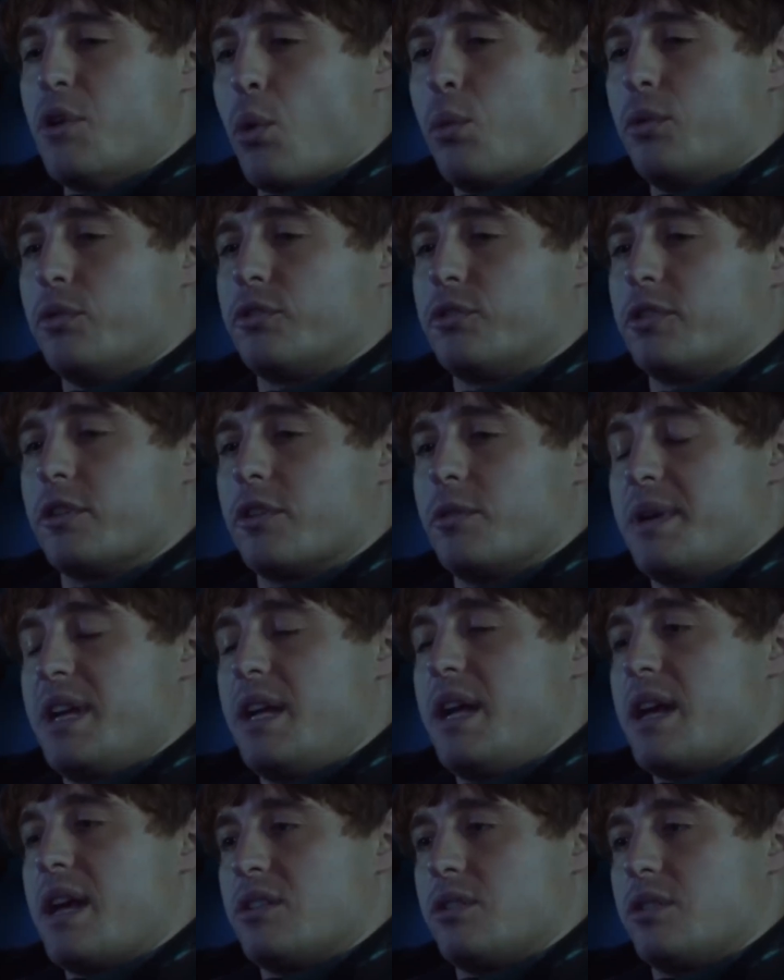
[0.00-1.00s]
time bomb
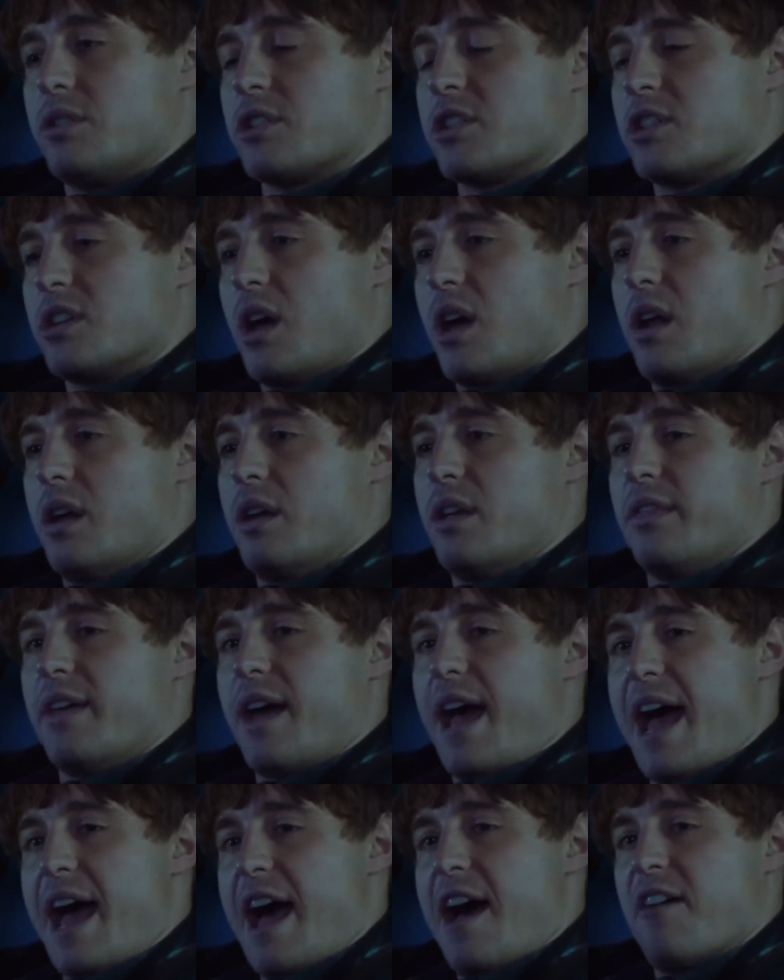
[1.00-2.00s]
just can, keeps
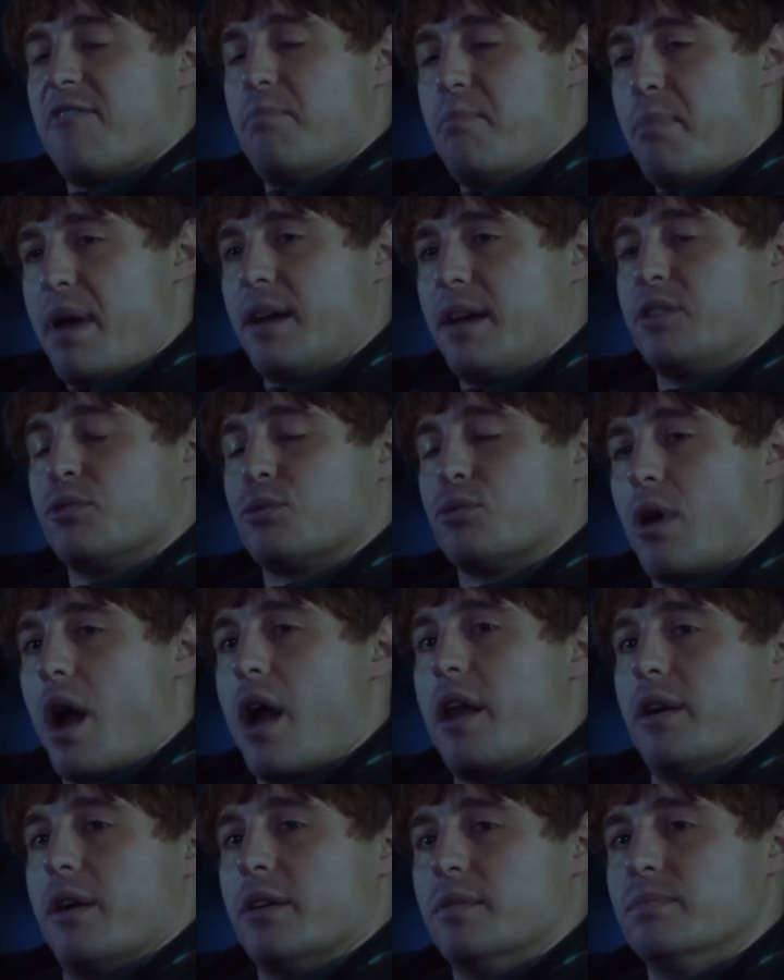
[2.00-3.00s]
continuing. You get more
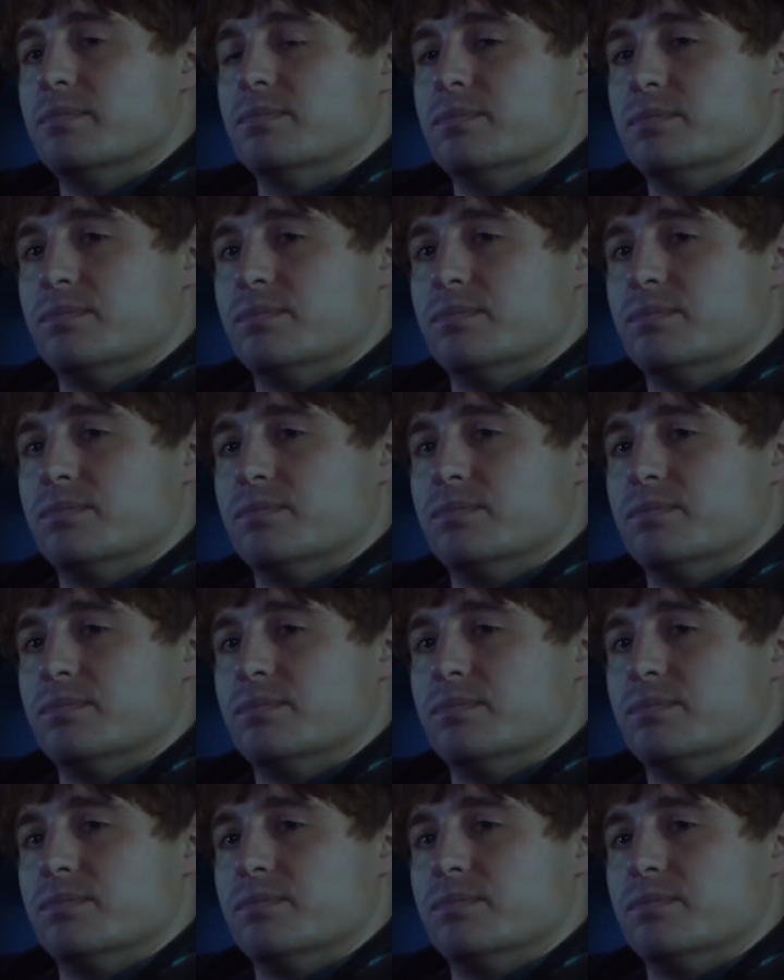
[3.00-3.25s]
riveted and more